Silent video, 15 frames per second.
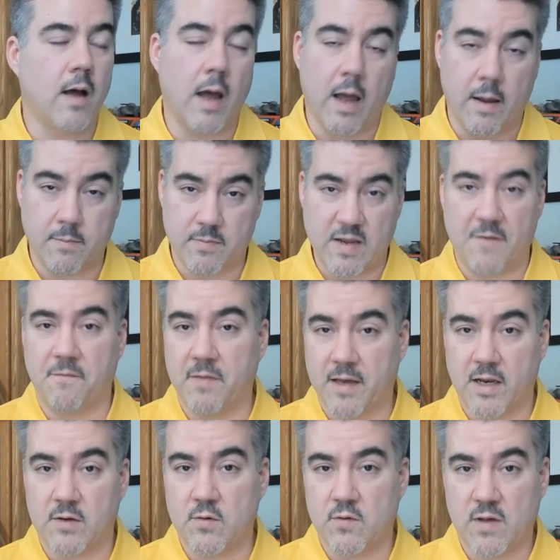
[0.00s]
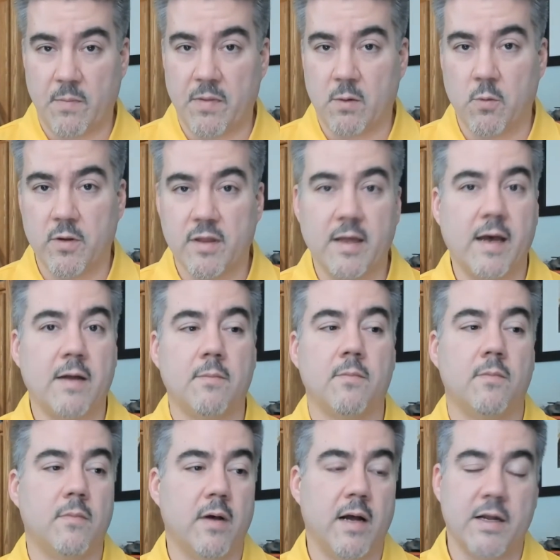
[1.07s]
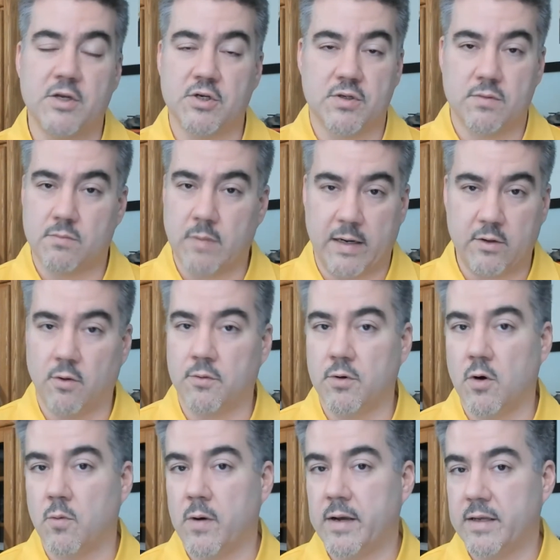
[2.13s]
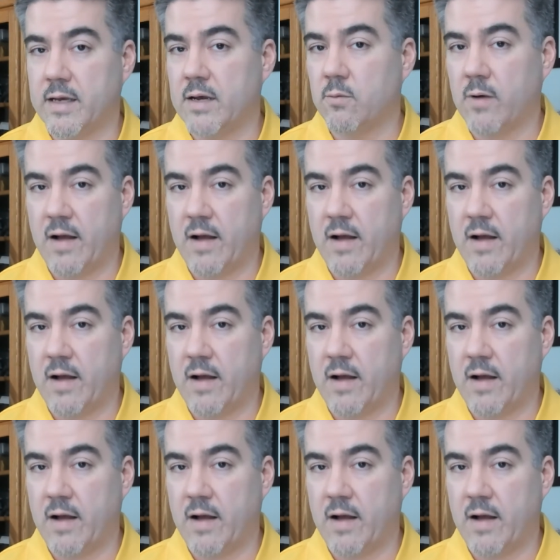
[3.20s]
I'm definitely going to do something with that. I don't know what yet.